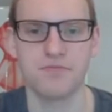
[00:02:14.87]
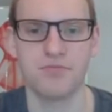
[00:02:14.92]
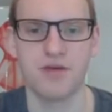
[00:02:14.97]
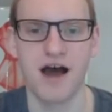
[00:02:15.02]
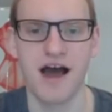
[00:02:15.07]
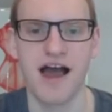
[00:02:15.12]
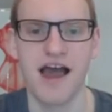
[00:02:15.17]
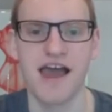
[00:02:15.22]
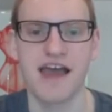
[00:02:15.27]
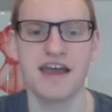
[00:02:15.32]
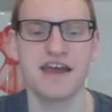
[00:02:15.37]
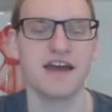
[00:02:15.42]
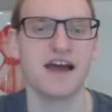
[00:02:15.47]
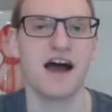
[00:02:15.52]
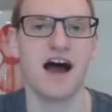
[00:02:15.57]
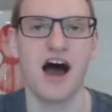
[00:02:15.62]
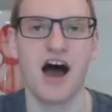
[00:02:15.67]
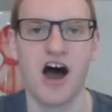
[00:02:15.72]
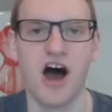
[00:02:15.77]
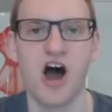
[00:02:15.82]
by
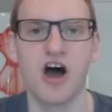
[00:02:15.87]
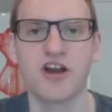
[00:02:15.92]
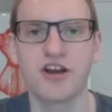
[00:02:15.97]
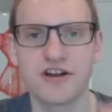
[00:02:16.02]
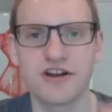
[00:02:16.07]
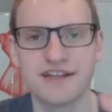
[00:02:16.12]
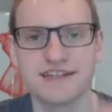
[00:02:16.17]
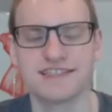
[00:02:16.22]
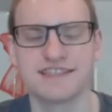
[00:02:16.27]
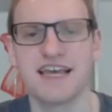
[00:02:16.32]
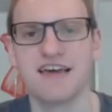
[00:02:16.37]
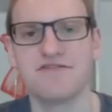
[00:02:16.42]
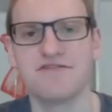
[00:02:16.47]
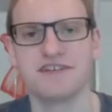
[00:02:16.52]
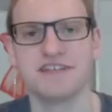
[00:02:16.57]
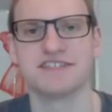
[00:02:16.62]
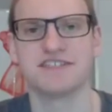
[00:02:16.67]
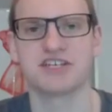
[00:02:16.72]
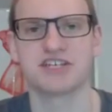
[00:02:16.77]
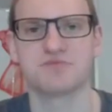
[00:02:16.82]

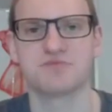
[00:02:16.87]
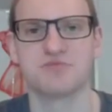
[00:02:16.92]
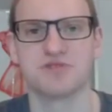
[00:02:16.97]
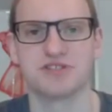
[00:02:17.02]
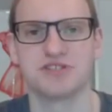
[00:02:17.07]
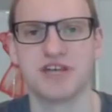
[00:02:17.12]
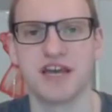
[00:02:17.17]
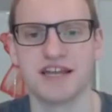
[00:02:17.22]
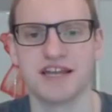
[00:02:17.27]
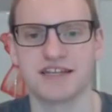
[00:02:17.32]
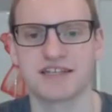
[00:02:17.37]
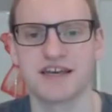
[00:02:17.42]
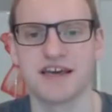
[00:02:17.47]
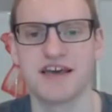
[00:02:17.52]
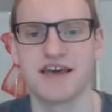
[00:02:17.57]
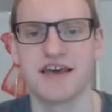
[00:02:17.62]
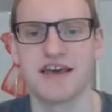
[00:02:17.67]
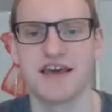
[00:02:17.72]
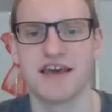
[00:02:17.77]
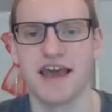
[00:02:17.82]
176%.
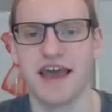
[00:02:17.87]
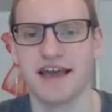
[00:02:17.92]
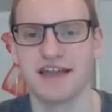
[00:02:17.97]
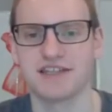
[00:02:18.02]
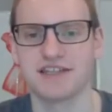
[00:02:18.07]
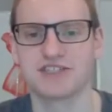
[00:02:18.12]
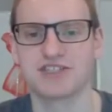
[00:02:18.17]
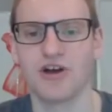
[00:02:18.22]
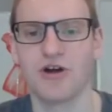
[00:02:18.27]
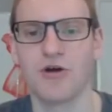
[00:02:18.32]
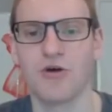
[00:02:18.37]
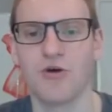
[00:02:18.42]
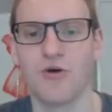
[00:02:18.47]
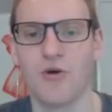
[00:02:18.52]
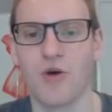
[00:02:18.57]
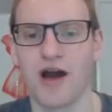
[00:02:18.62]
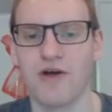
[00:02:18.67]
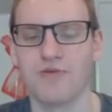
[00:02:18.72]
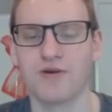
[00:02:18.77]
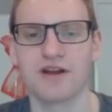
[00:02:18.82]
And
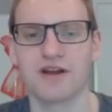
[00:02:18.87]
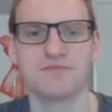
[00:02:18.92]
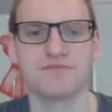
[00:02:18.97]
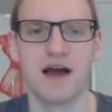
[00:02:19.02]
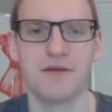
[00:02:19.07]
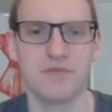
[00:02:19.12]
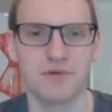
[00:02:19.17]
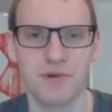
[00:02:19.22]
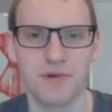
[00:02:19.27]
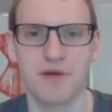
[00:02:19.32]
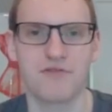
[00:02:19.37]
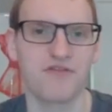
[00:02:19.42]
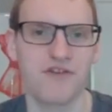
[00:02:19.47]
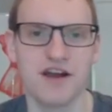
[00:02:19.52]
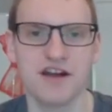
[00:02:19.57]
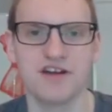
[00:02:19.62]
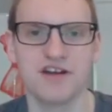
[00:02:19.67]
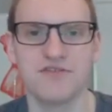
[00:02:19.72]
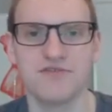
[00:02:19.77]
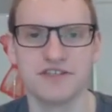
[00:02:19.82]
so what I'm
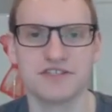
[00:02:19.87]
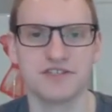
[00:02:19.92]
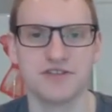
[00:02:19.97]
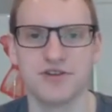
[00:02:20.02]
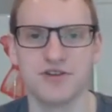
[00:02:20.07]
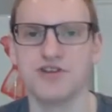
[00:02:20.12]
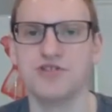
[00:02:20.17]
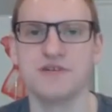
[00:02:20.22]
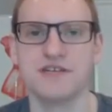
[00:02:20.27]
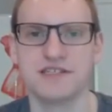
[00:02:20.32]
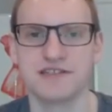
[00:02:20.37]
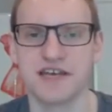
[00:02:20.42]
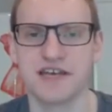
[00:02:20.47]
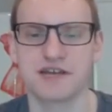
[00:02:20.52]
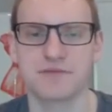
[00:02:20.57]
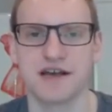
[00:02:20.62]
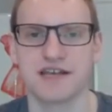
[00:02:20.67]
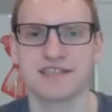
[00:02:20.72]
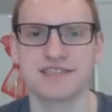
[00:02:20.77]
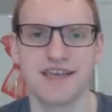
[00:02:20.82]
afraid of is newbies
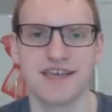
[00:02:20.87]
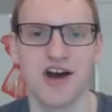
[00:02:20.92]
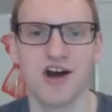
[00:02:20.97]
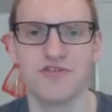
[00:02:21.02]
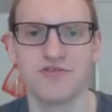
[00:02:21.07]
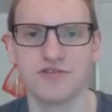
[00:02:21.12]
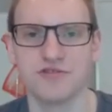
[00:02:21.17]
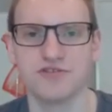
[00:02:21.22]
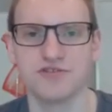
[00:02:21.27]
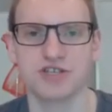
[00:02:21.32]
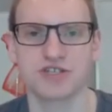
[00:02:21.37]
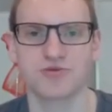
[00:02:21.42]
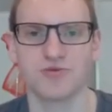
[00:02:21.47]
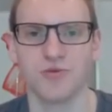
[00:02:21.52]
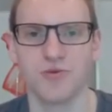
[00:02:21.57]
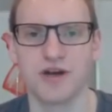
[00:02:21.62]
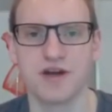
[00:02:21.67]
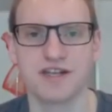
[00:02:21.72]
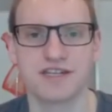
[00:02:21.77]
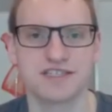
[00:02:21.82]
like myself who just
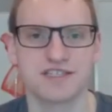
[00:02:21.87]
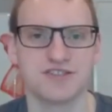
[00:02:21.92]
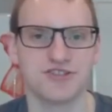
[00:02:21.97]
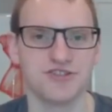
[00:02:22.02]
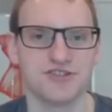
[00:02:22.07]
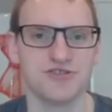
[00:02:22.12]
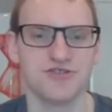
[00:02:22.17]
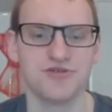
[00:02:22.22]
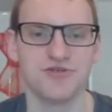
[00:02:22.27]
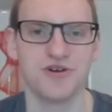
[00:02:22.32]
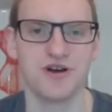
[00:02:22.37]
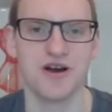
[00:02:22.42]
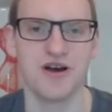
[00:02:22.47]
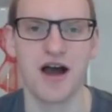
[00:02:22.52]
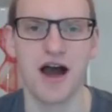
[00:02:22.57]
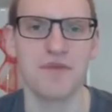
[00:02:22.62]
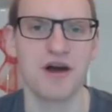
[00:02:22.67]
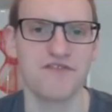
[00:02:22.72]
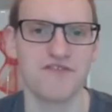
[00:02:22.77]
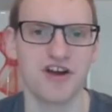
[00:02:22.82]
went to,
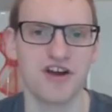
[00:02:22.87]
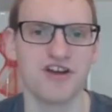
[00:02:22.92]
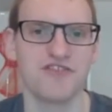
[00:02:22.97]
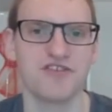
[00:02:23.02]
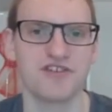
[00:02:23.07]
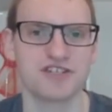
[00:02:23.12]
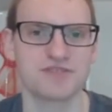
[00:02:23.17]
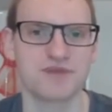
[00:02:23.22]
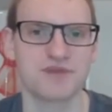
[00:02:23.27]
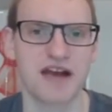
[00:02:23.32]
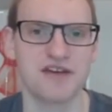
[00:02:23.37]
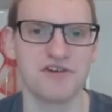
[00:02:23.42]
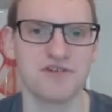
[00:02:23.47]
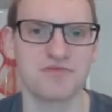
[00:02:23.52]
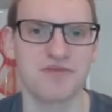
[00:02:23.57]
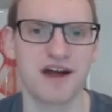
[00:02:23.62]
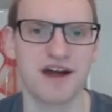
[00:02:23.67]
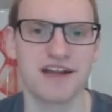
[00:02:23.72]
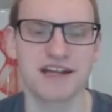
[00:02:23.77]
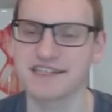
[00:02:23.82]
on my very first private
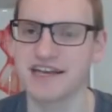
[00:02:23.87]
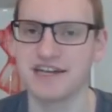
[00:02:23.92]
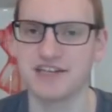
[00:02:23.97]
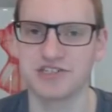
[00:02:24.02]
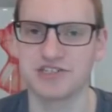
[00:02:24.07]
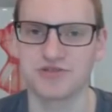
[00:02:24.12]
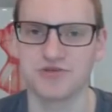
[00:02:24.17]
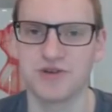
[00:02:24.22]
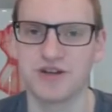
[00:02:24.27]
label product, I